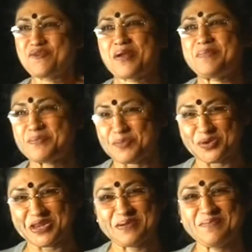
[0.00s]
from the
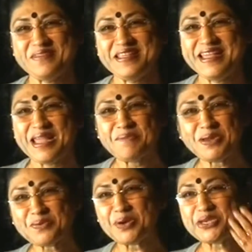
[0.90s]
podium,
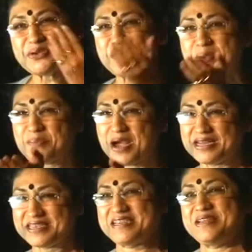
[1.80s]
but I wanted to be a
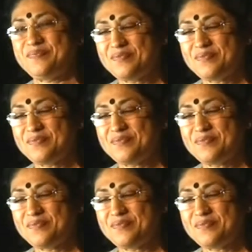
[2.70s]
part